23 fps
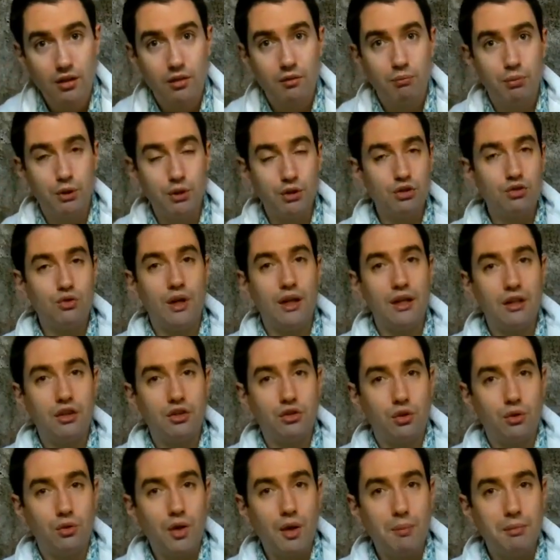Bearded dragons
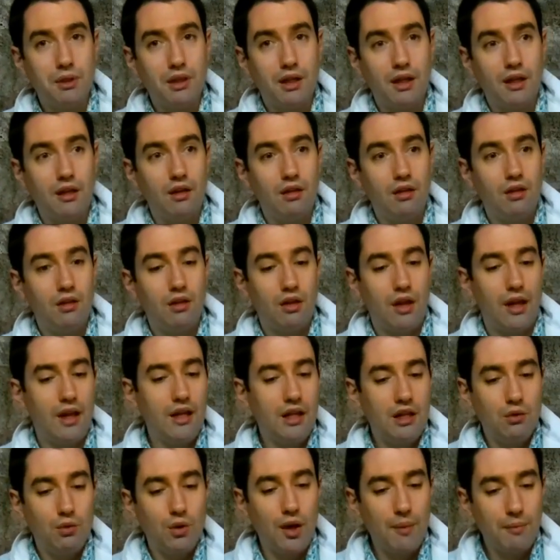are a reptile.
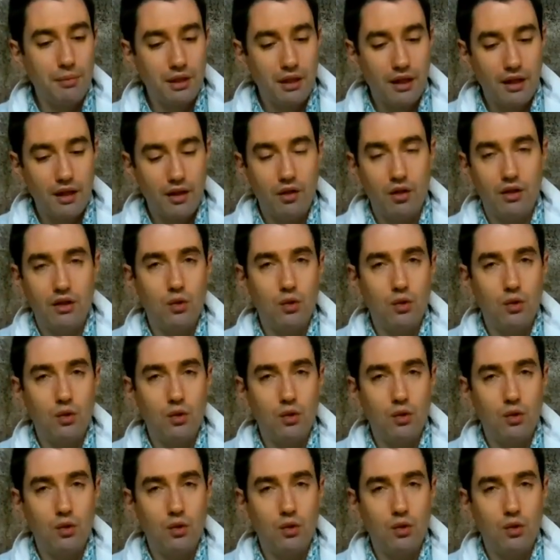Any reptile,